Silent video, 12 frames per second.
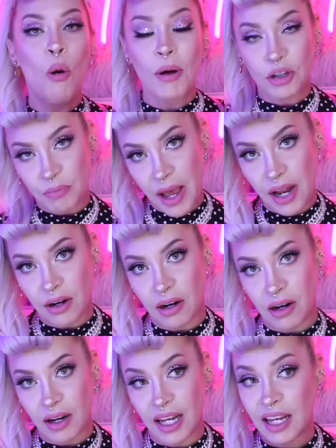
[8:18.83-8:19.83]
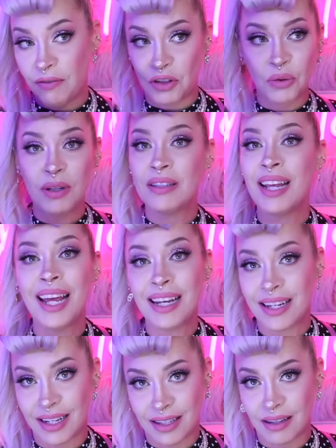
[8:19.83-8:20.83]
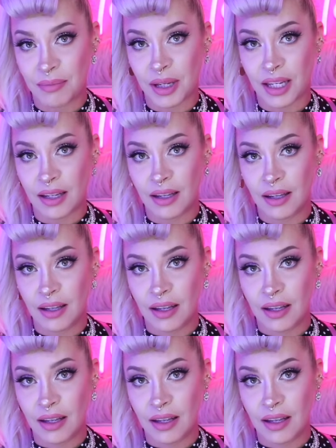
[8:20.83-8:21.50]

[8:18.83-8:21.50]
much better if you intend it to be.